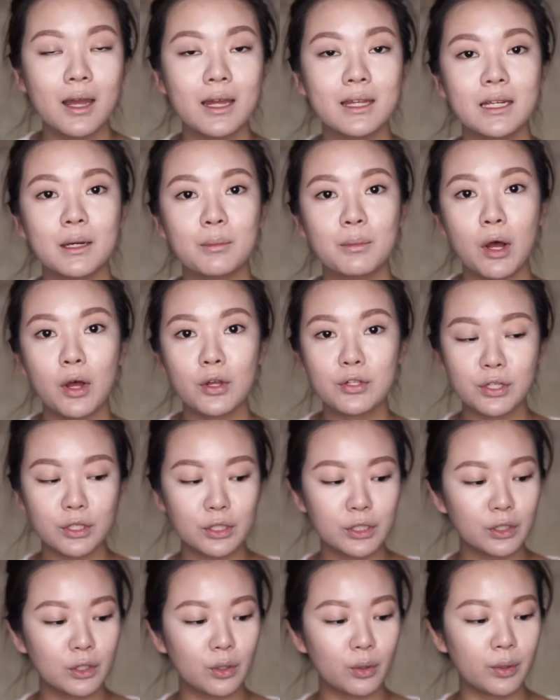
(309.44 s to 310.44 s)
And then I'm also
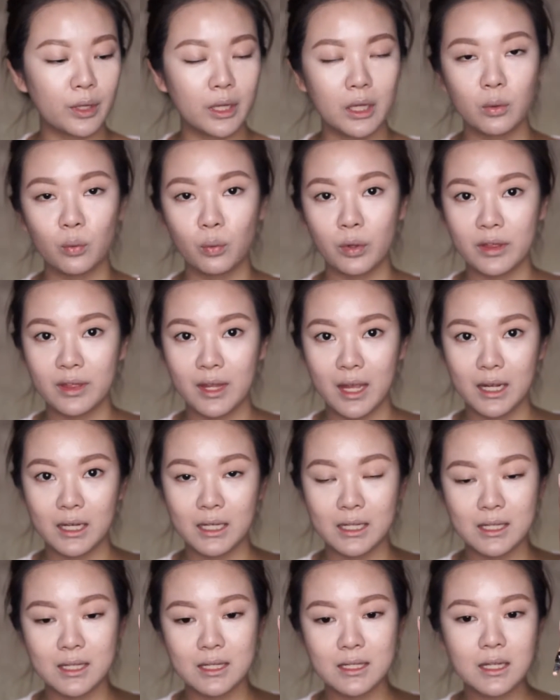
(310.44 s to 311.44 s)
going to go in with a
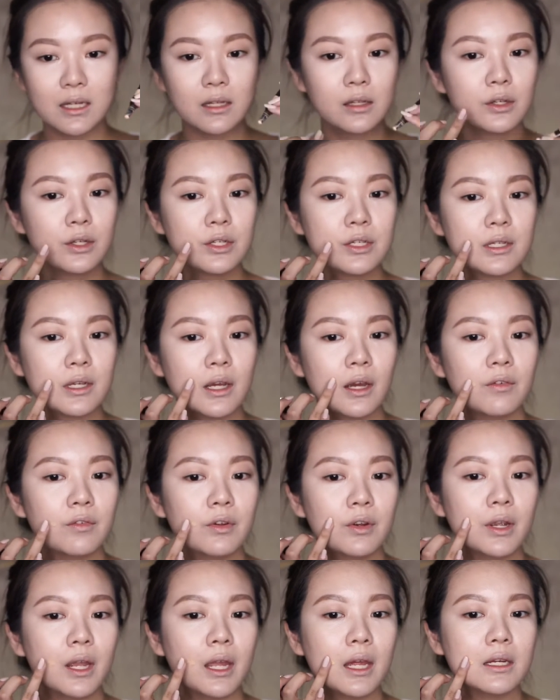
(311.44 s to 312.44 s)
concealer to
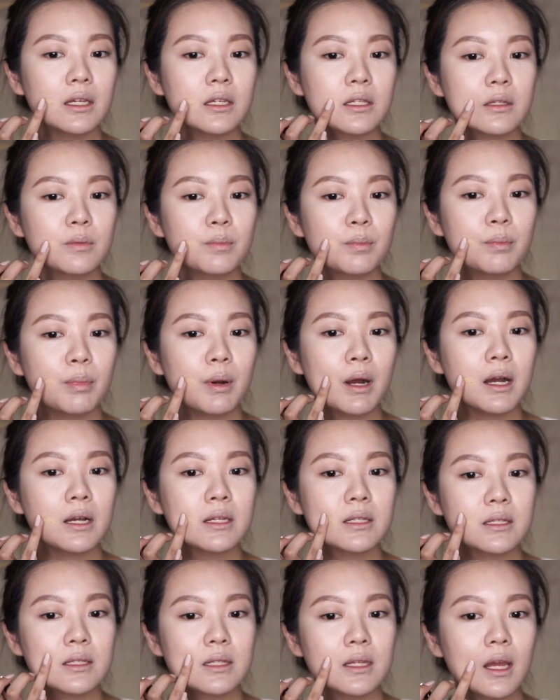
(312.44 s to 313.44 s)
cover any
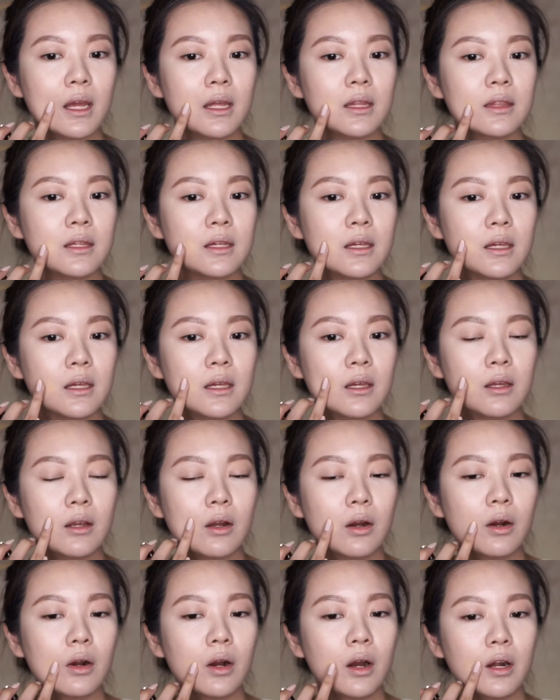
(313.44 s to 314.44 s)
spots that
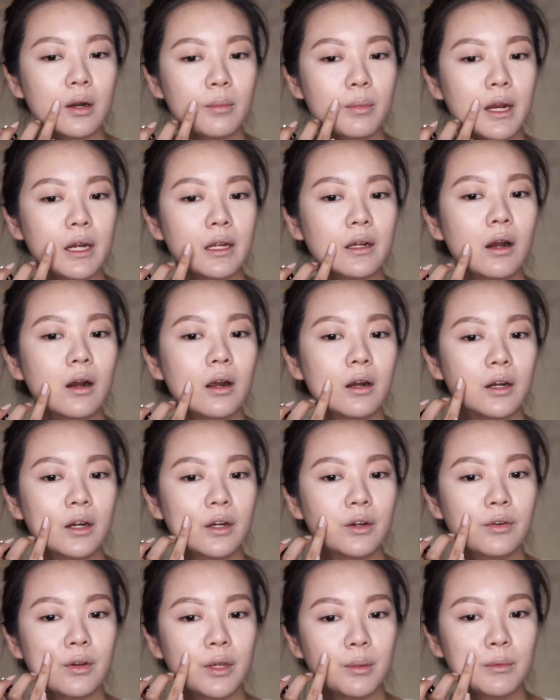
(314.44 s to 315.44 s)
the Automatic
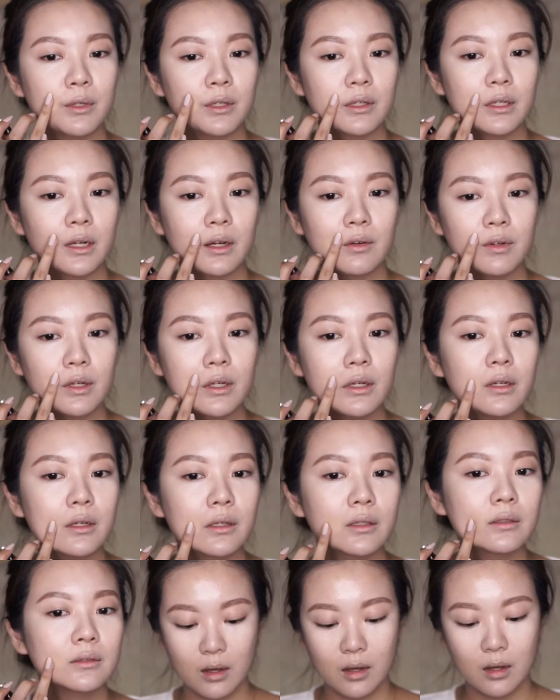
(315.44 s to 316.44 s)
Aura cream couldn't cover.
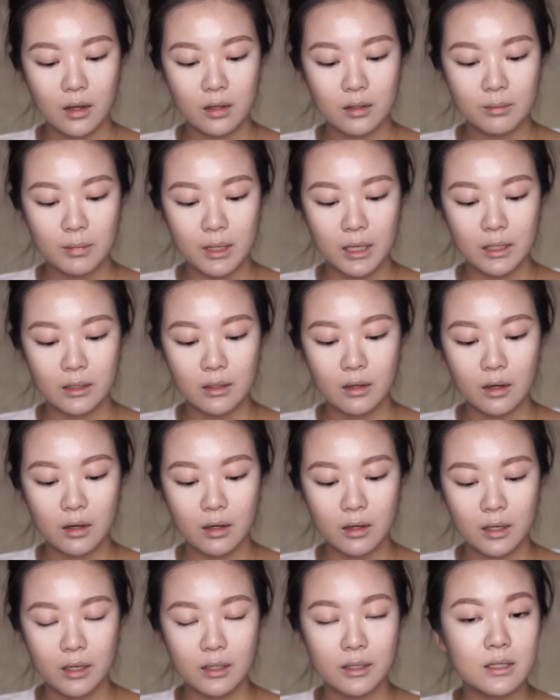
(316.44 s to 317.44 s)
Automatic
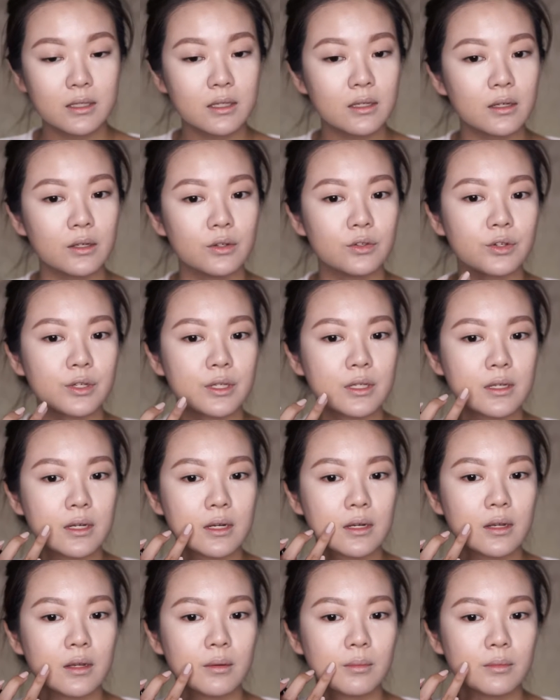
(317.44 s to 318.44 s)
Aura, that's an
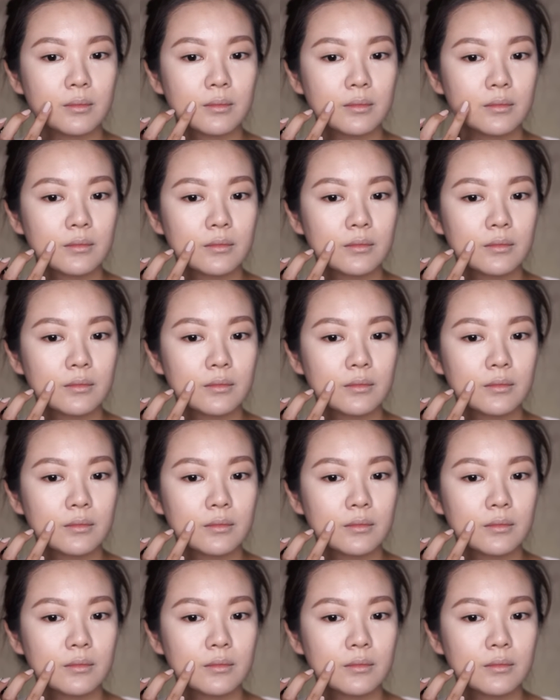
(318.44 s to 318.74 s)
interesting name.